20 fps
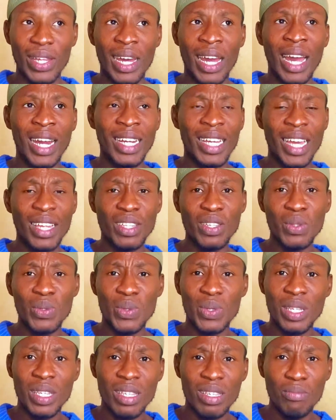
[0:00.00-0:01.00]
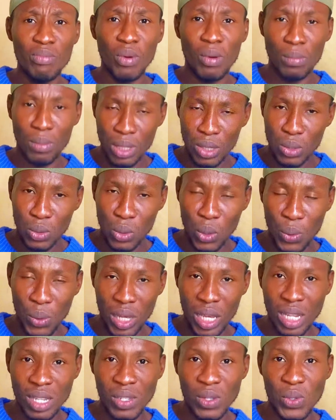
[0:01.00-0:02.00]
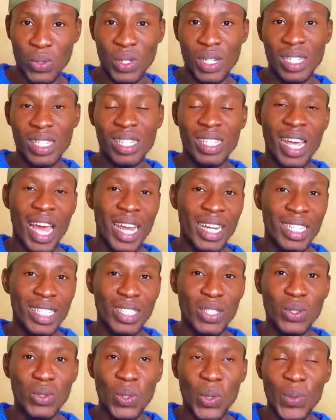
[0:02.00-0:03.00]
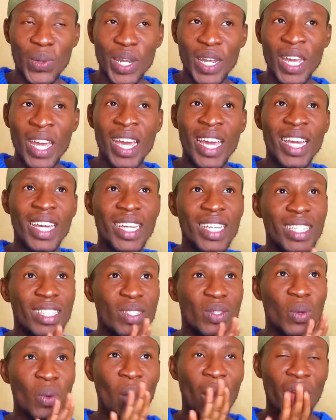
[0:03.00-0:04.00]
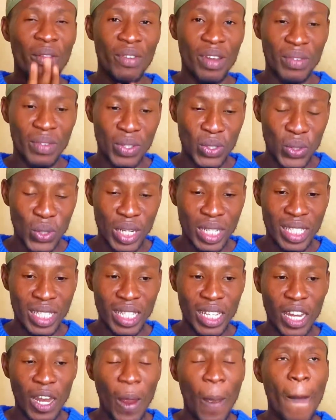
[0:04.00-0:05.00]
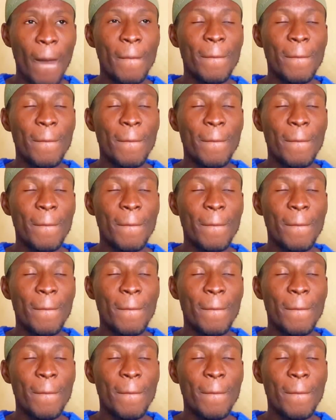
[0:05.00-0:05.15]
and getting to see Bobby's story, getting to understand his story is quite very interesting.